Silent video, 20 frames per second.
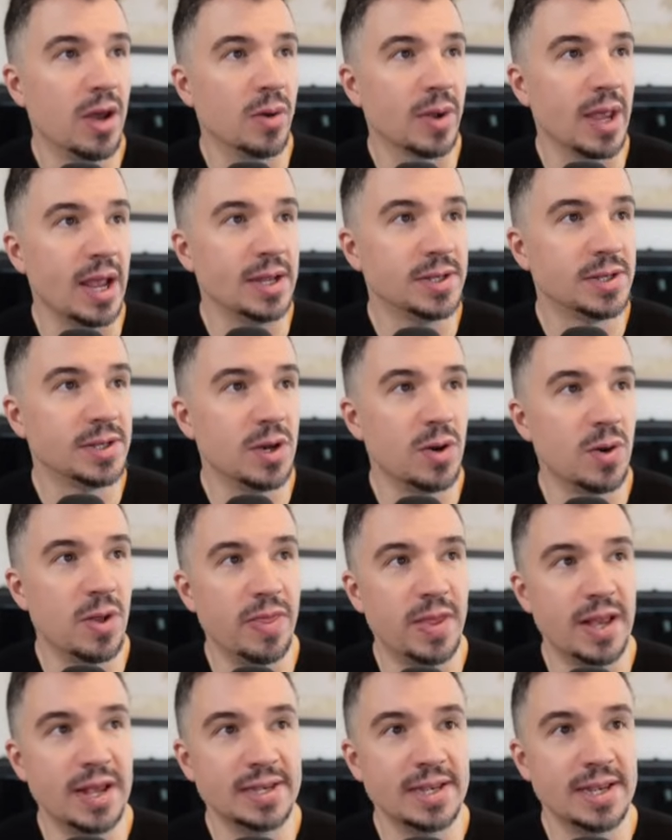Okay, so
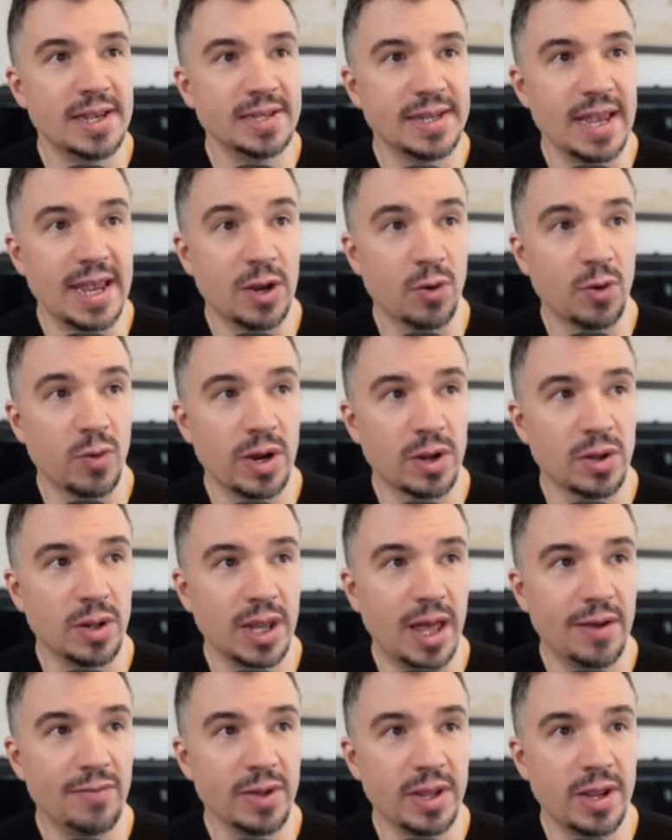this is a critical
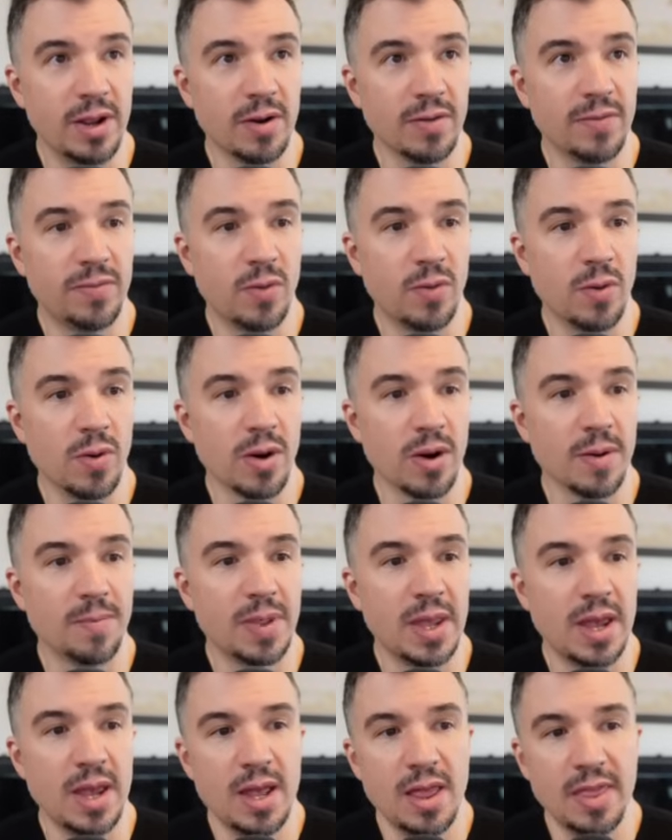level here for
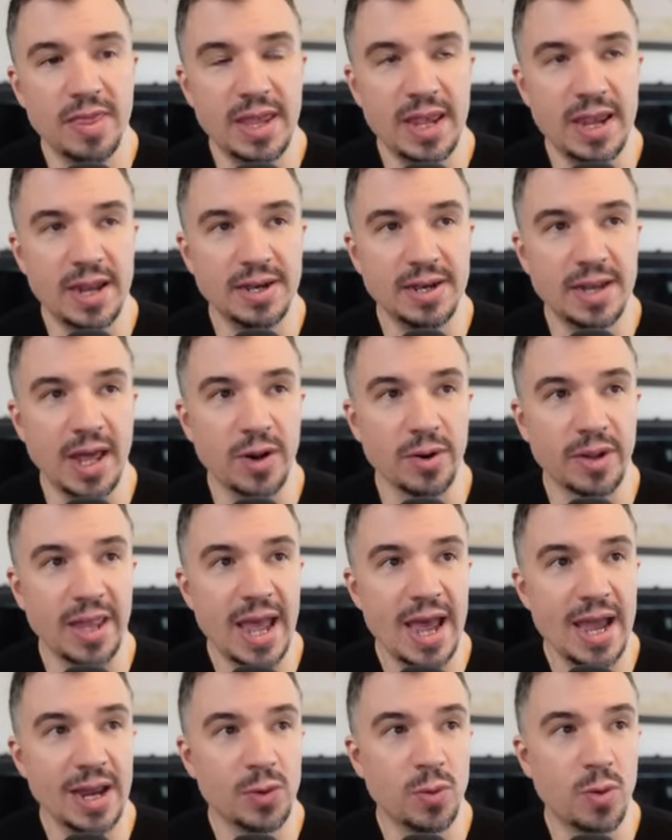the dollar
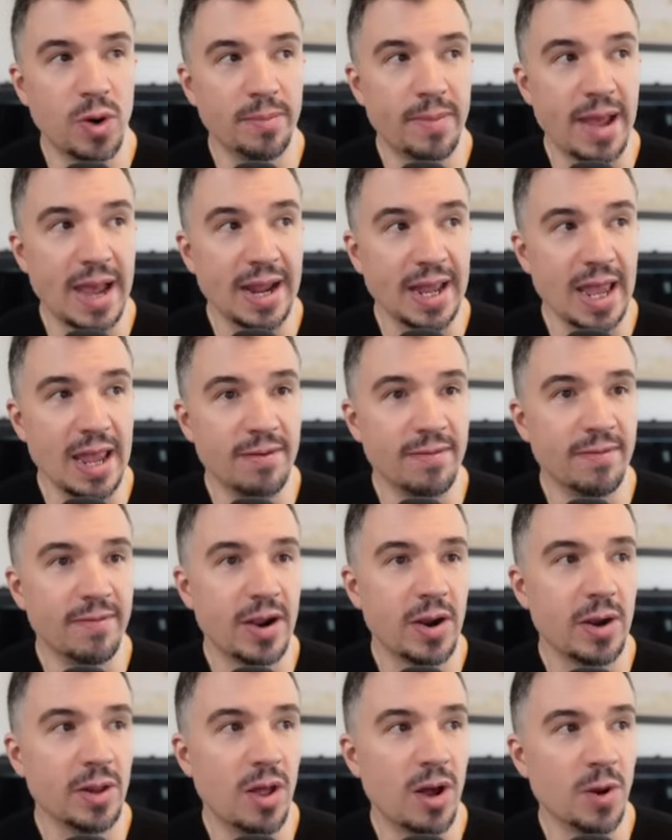CAD going back a
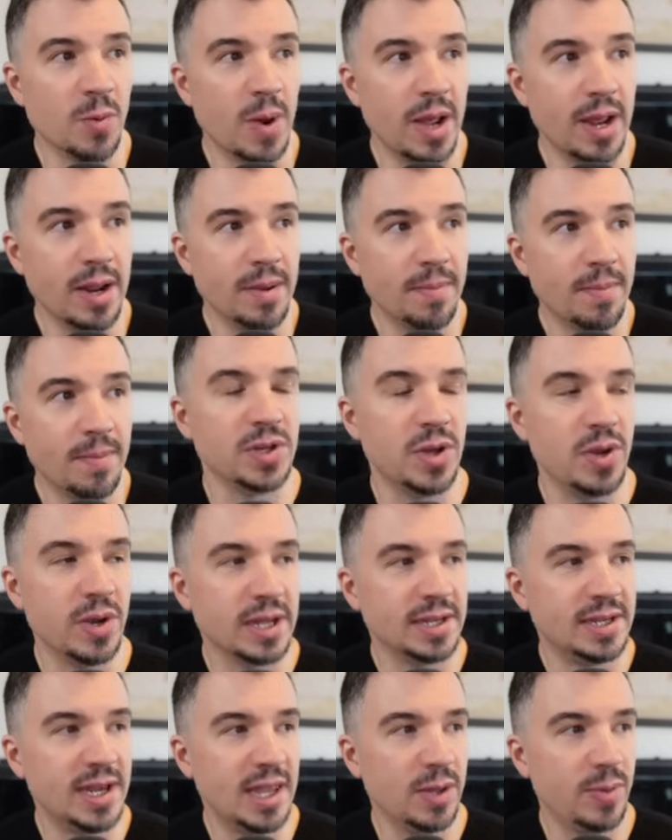very long way. So you
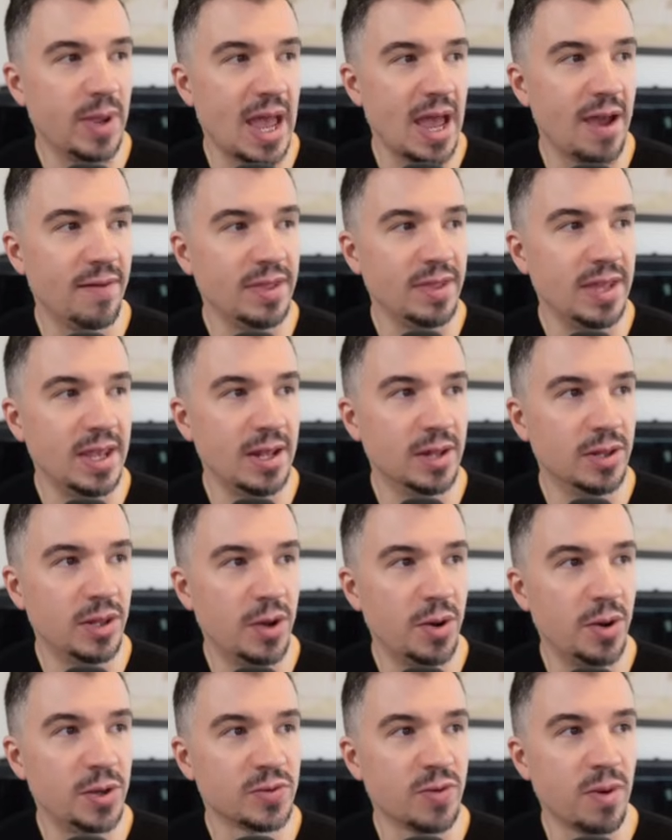can see that we have the
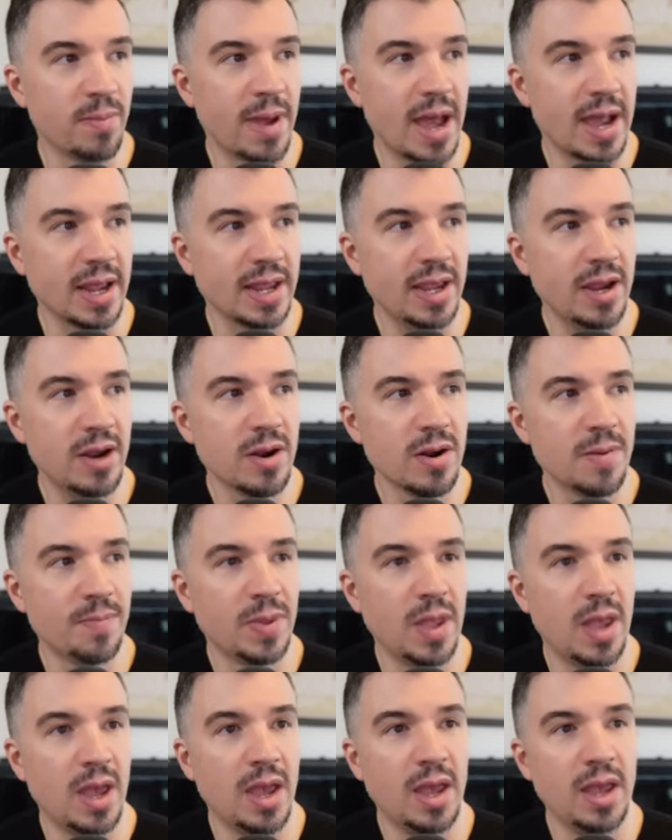lows from back here
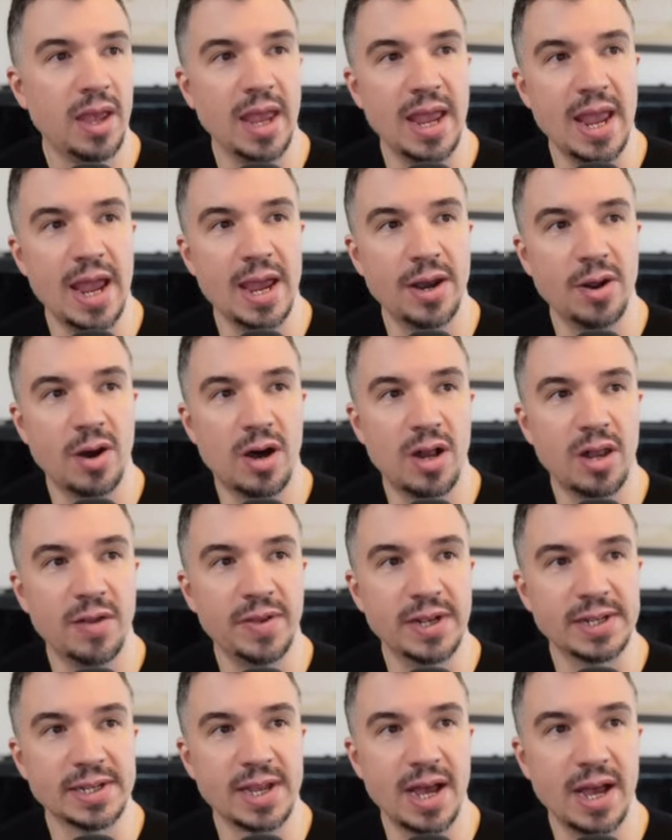and all of
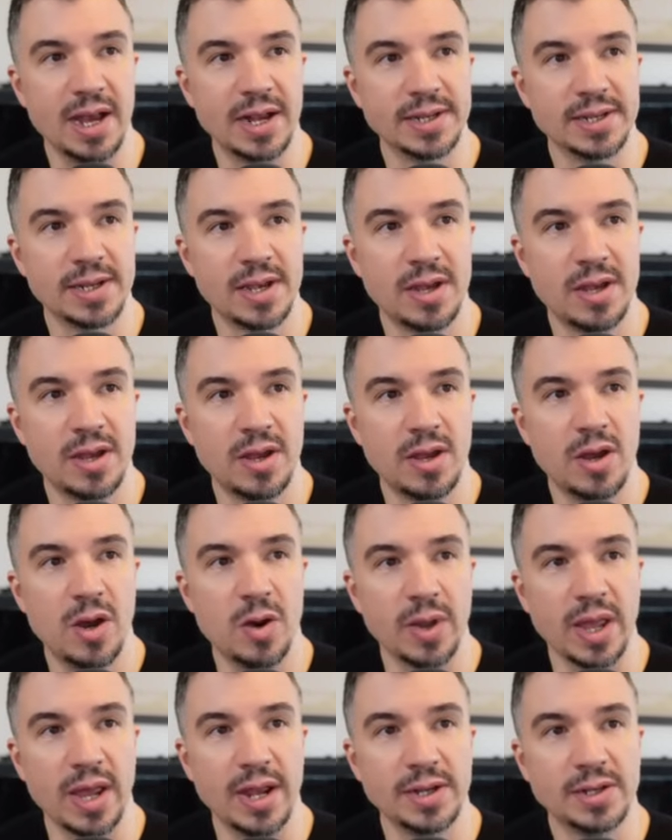these highs.
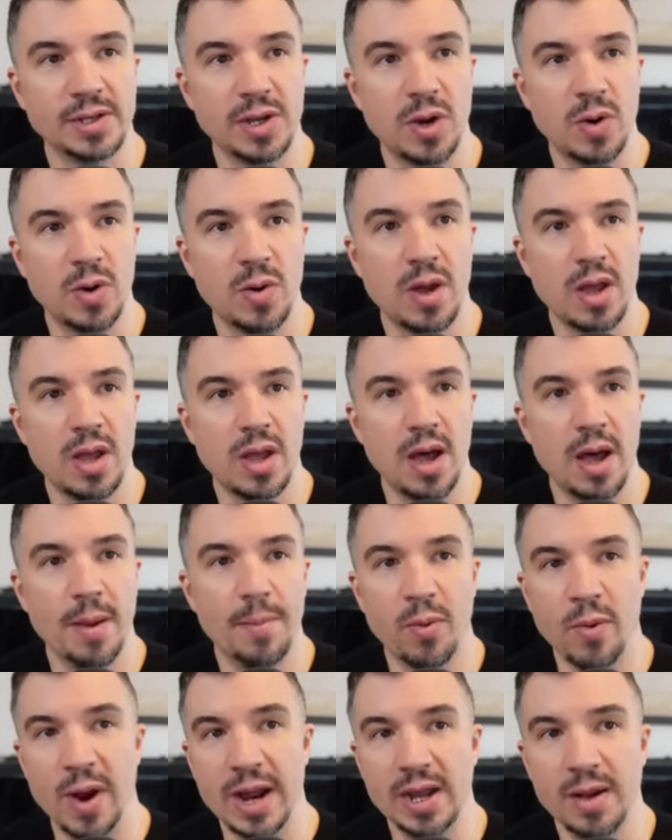Okay, so a
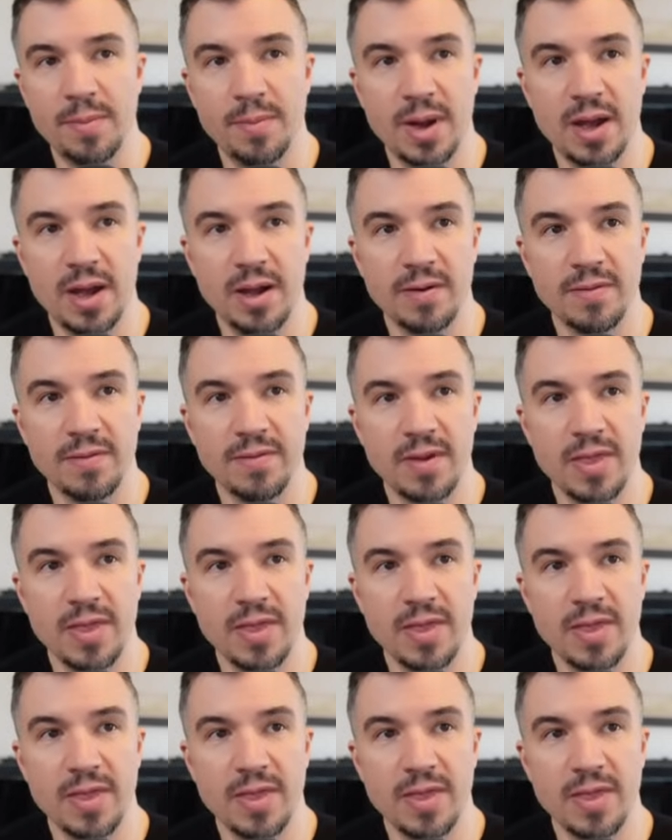break above